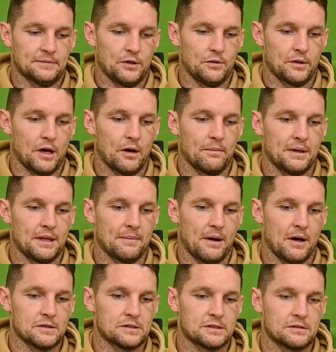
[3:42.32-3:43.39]
would help me the
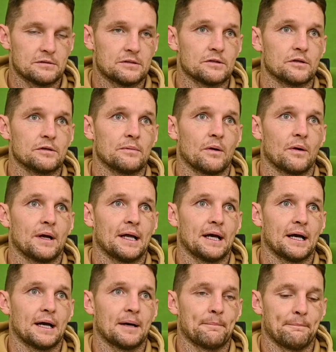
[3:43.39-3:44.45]
most during
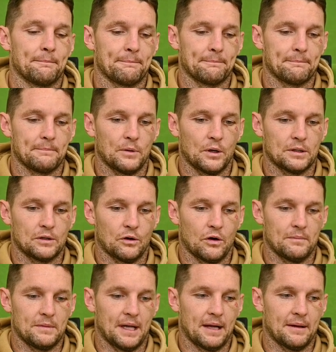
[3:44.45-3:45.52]
my
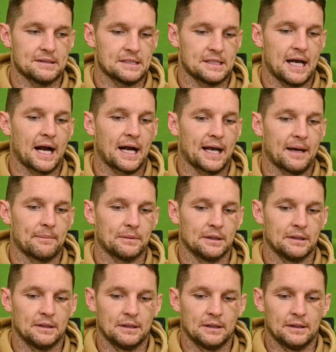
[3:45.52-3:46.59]
time, as a young
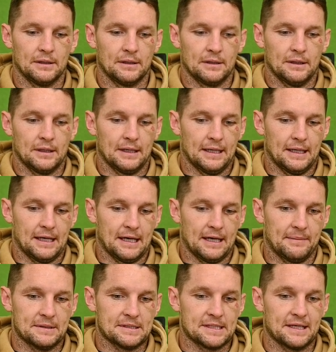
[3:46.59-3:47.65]
captain,
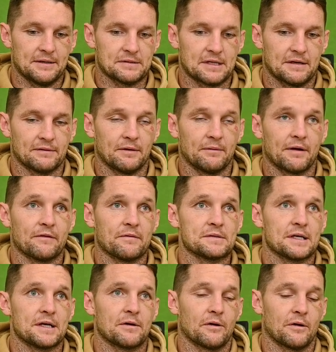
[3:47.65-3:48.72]
and Sia was definitely one of them,
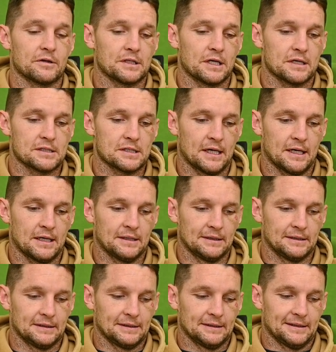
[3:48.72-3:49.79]
Sia and Hodjo. So
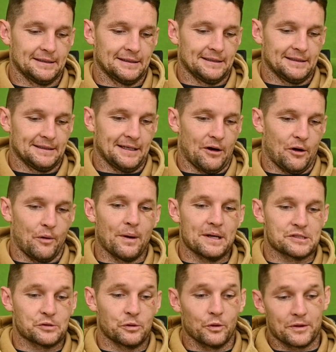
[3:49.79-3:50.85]
I
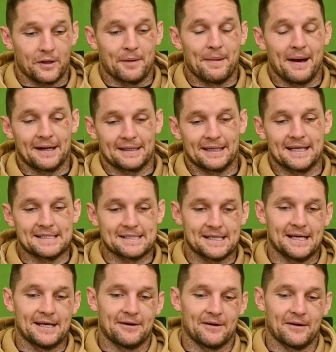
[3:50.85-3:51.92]
always thought that I marked against
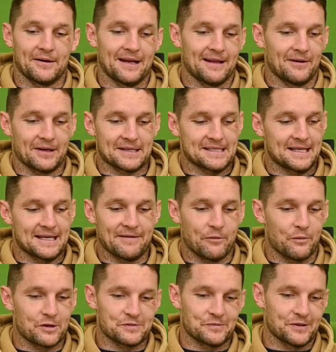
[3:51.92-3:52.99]
Sia, and like I said, never
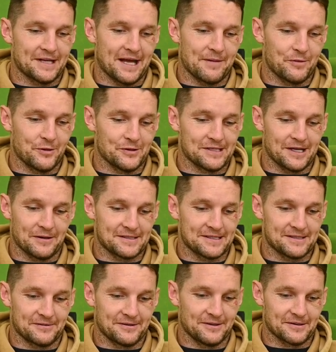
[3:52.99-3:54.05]
watched my debut, so it's
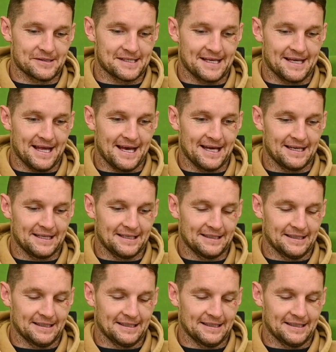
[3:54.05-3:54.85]
surreal to see that.